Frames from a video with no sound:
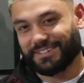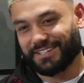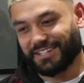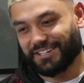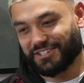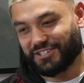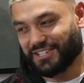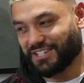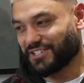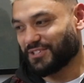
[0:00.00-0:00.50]

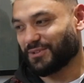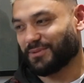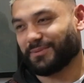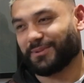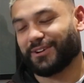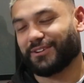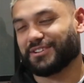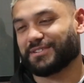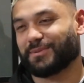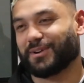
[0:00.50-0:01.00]
I said to him, I
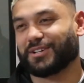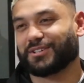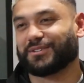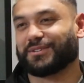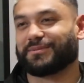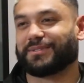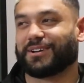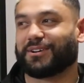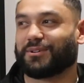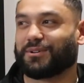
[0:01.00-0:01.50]
already spoke to
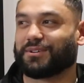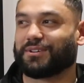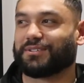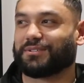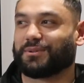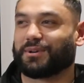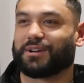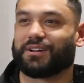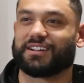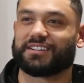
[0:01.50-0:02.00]
him, I
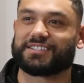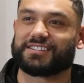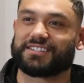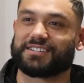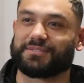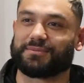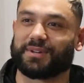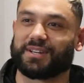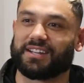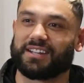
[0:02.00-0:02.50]
want us
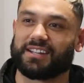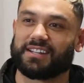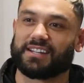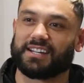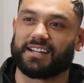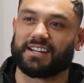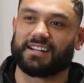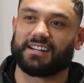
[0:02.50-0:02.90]
to be,